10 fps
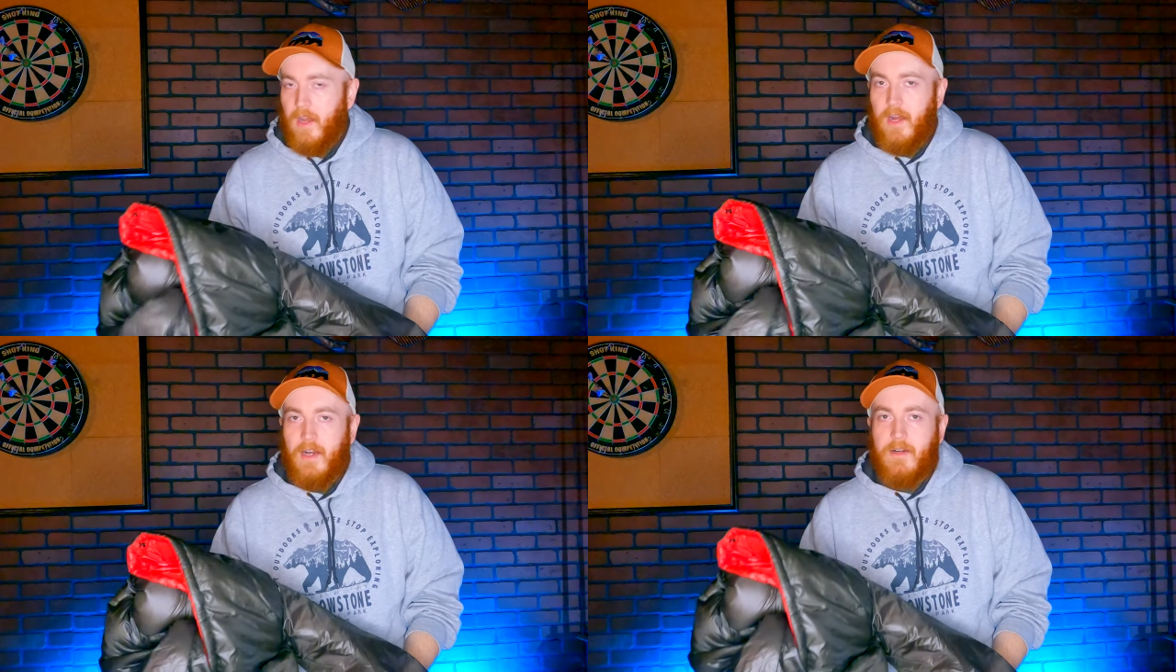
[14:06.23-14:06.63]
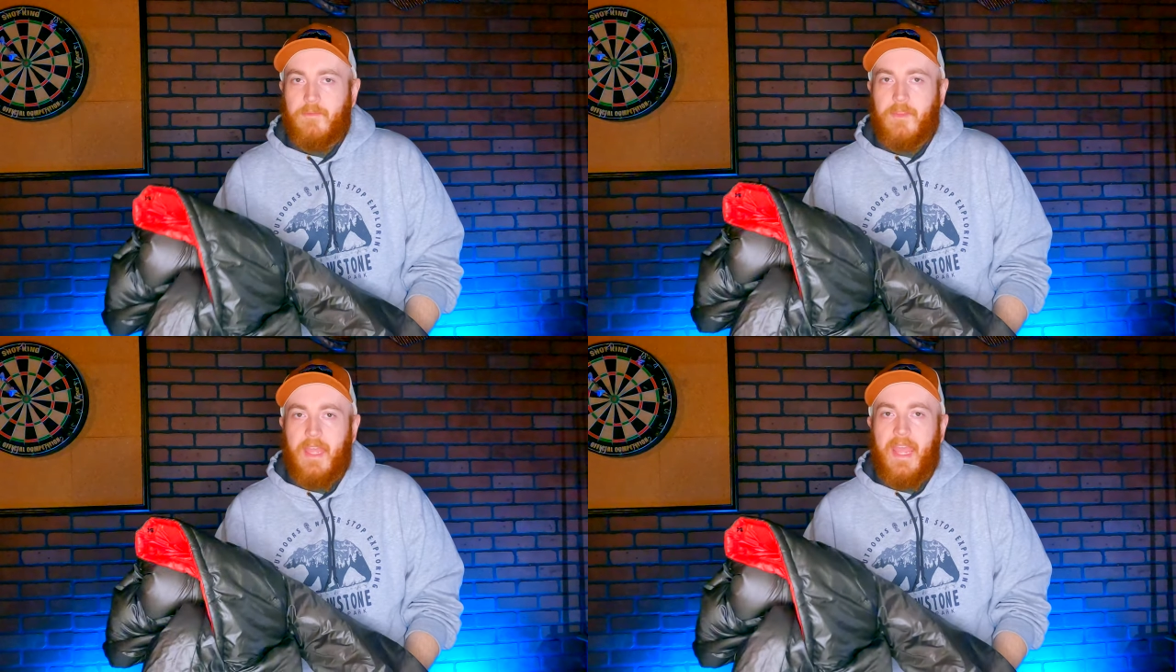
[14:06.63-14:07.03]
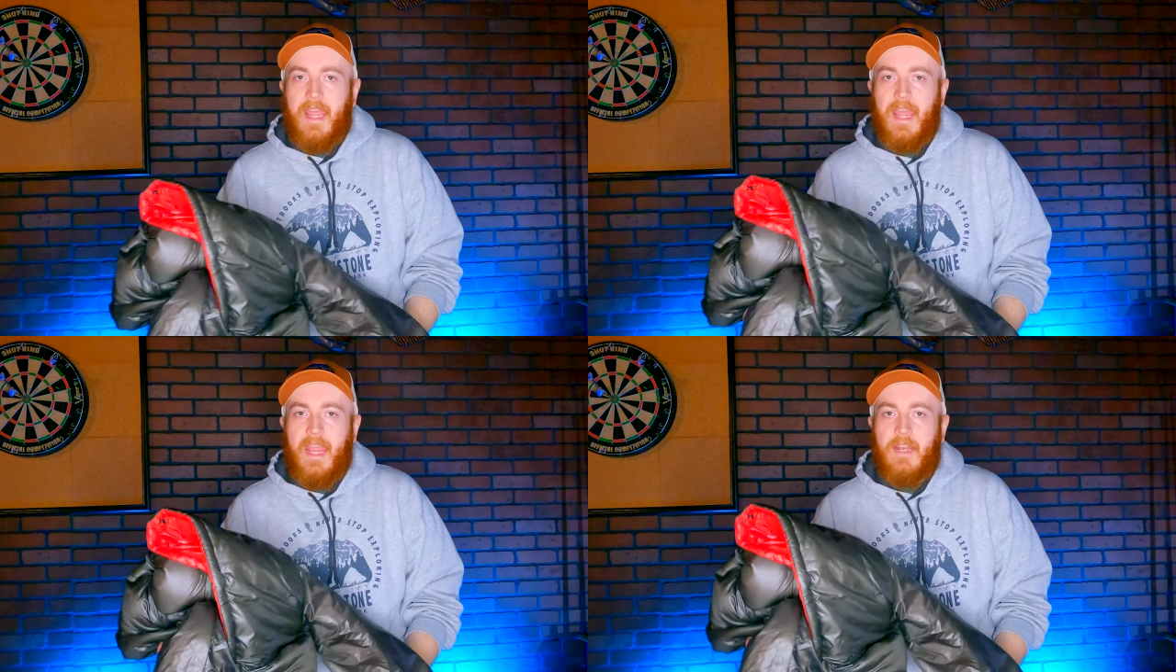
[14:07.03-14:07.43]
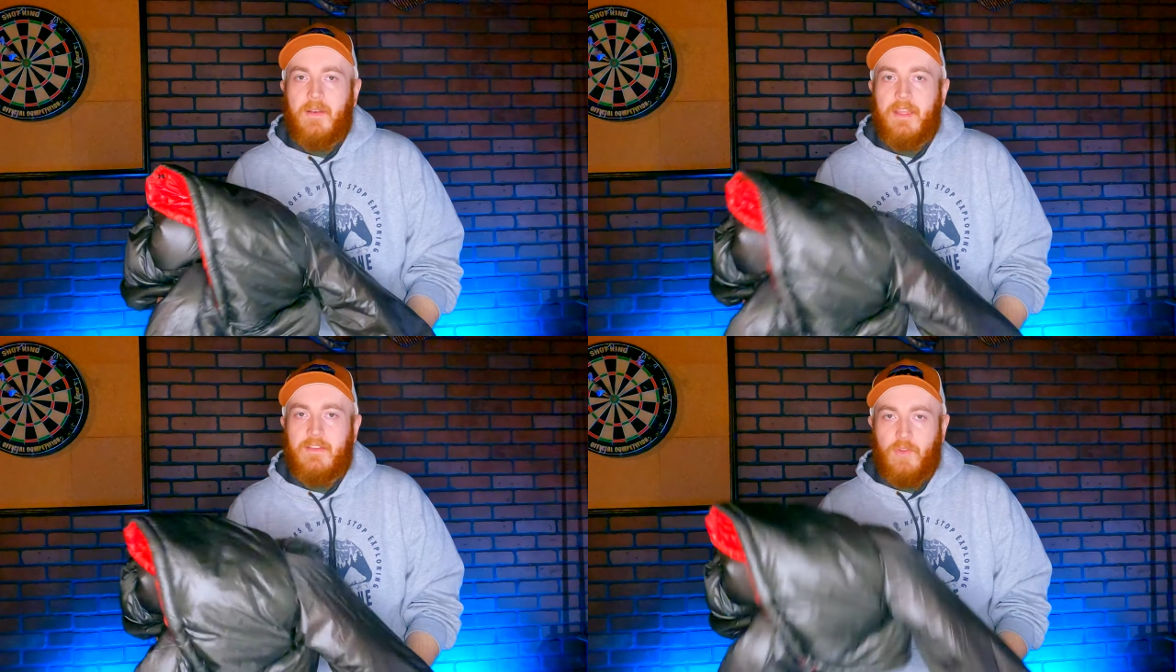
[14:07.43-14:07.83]
Um,
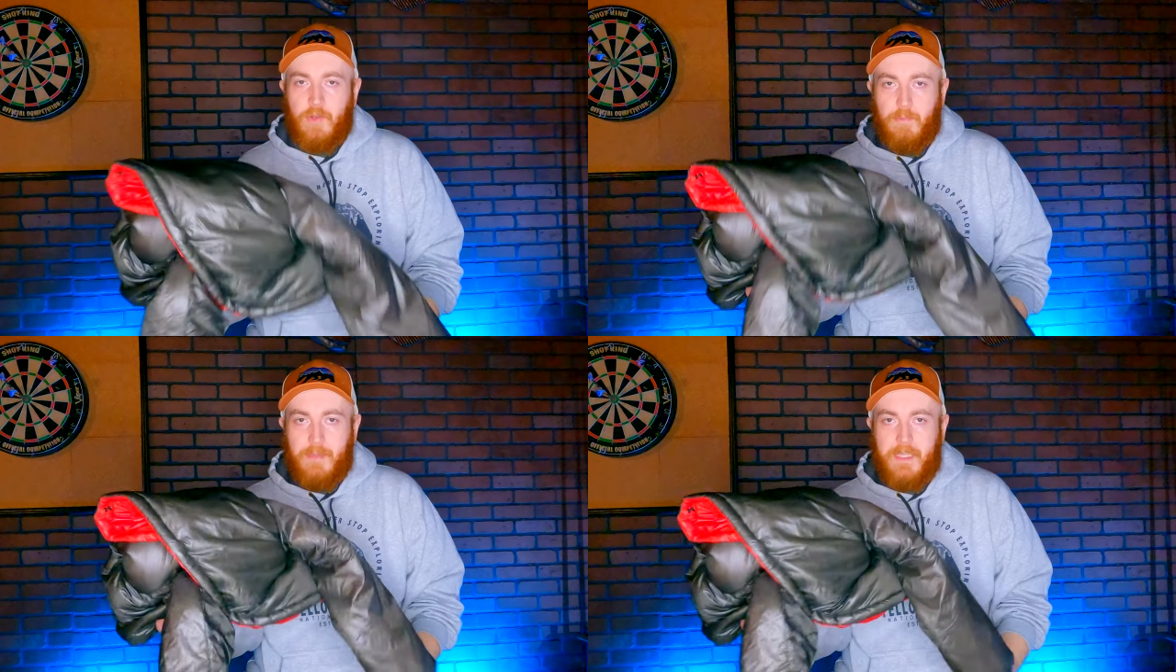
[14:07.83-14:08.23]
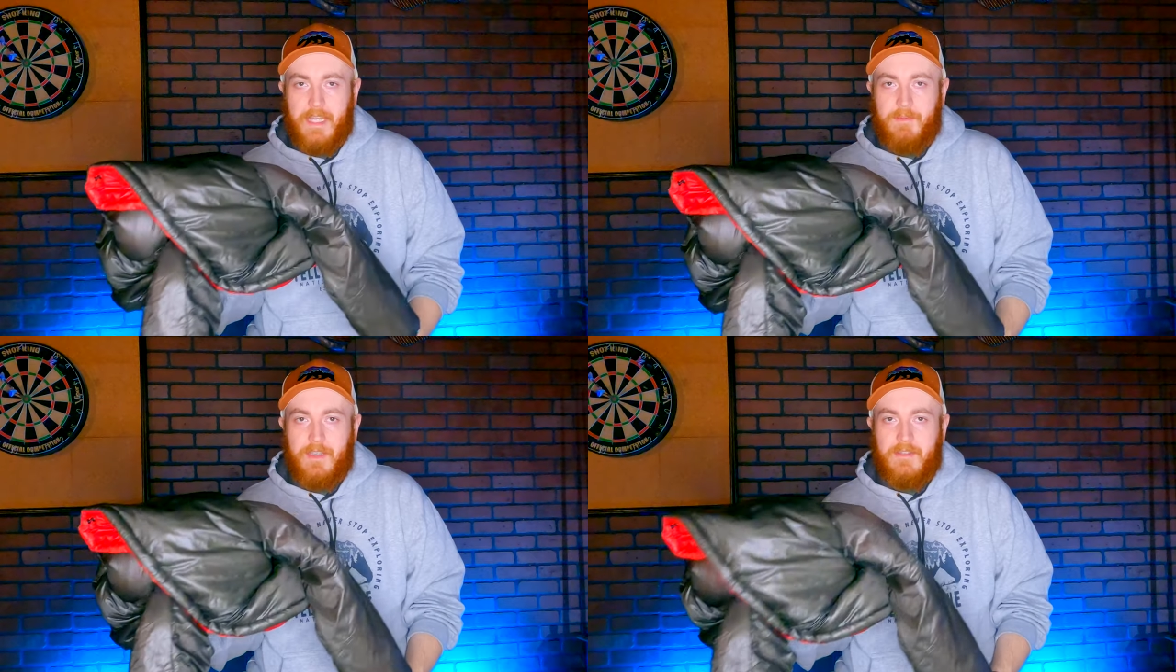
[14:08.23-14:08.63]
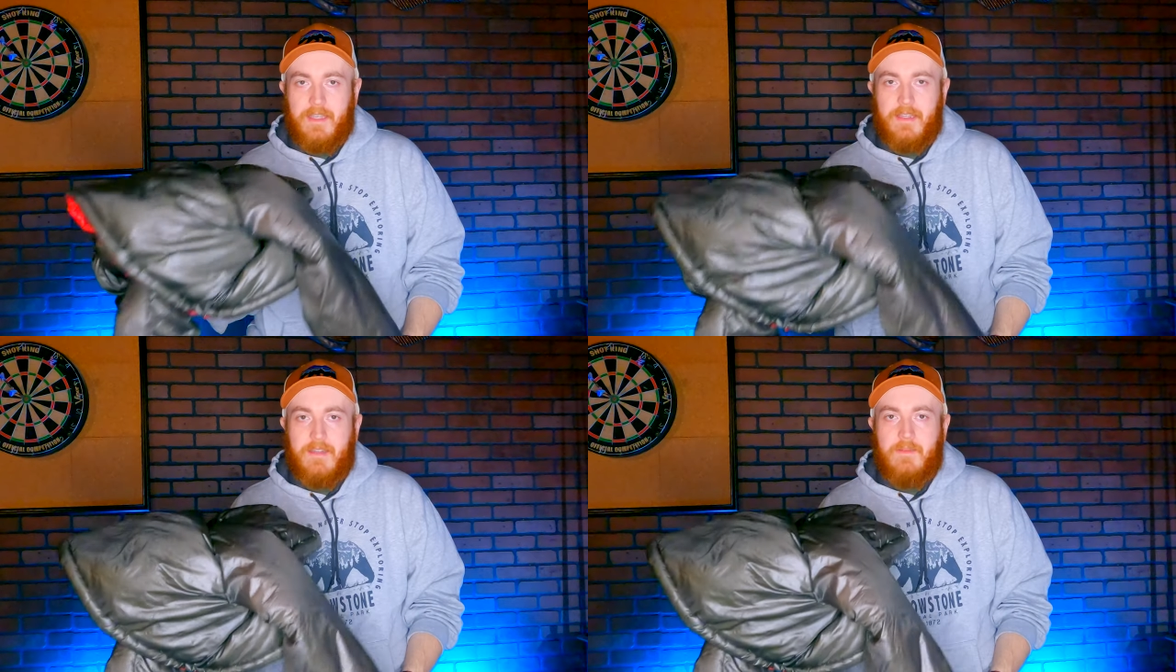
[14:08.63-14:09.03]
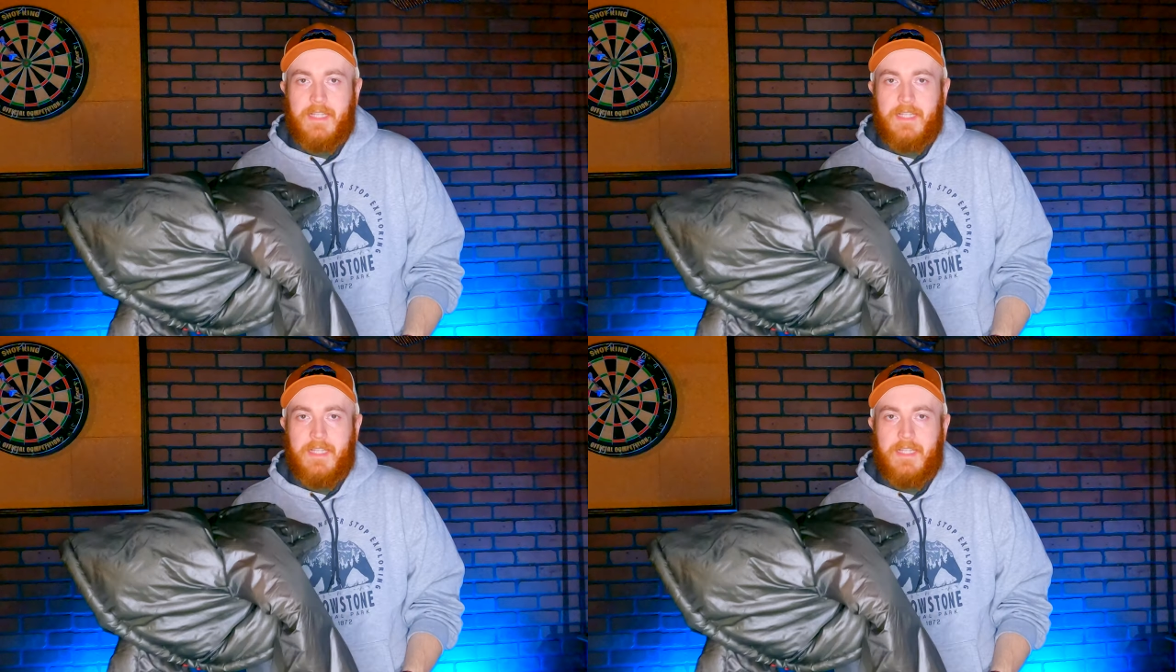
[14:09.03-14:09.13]
and it's a little big on me because I